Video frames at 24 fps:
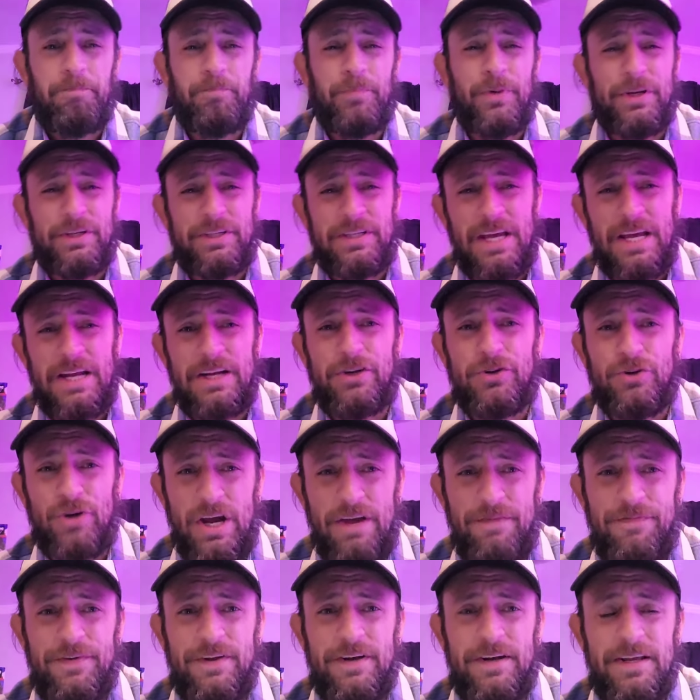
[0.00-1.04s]
But Ken
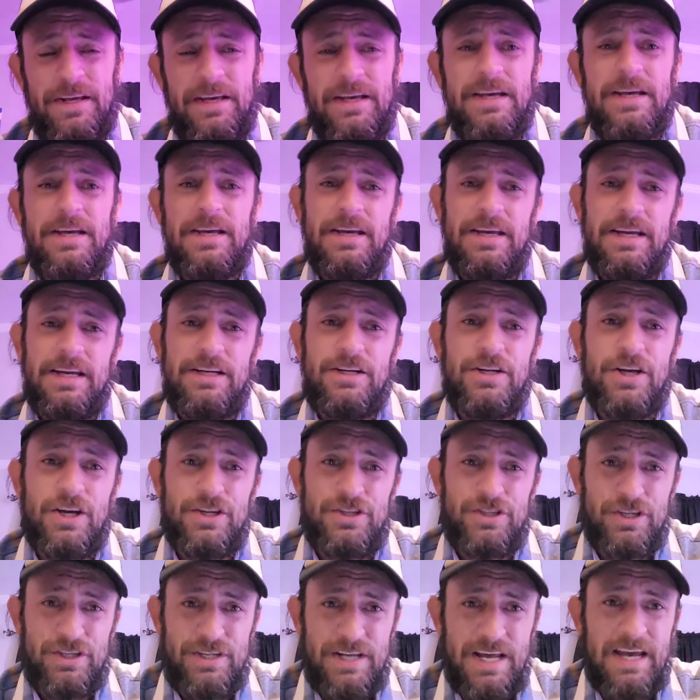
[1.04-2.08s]
Griffin, he
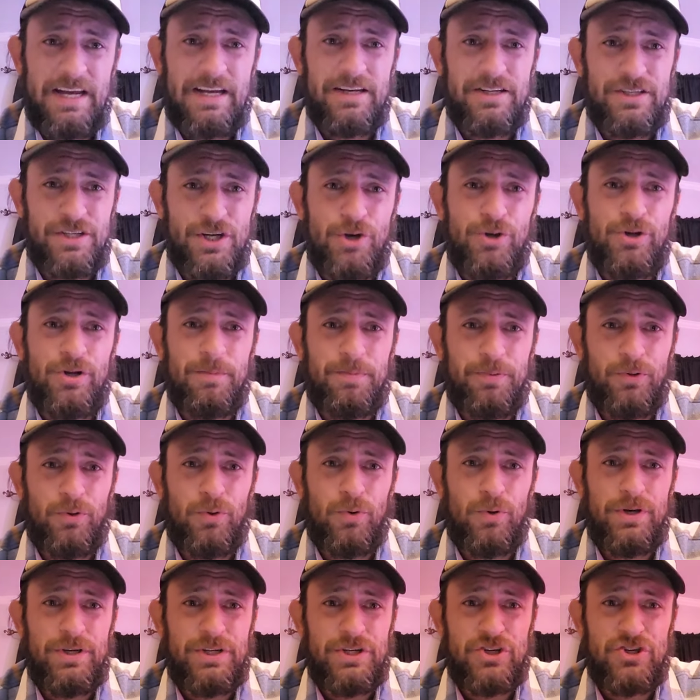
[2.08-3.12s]
does attack his own employees.